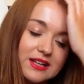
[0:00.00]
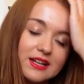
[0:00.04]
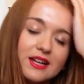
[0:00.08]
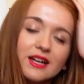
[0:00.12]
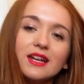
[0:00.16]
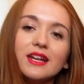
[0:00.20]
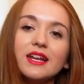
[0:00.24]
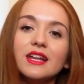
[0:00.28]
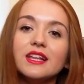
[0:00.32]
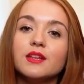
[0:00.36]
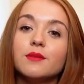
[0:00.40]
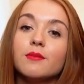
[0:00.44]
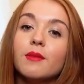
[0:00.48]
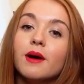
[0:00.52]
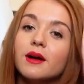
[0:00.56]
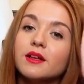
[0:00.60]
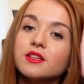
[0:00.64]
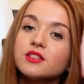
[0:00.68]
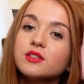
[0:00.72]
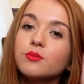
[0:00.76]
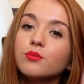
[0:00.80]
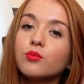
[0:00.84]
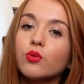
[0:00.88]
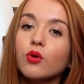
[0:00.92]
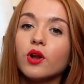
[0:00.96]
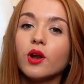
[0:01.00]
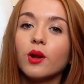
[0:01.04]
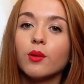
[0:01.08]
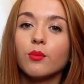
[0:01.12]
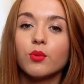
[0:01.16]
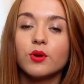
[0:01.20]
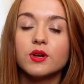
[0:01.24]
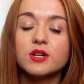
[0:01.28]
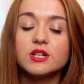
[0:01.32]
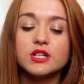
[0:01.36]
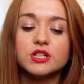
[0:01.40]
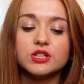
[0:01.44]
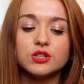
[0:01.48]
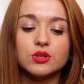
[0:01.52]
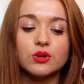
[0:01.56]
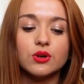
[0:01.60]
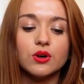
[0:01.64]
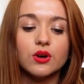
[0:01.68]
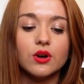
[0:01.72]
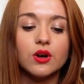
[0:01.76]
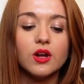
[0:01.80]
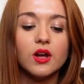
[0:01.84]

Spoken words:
going to need them at some point, I'm pretty sure.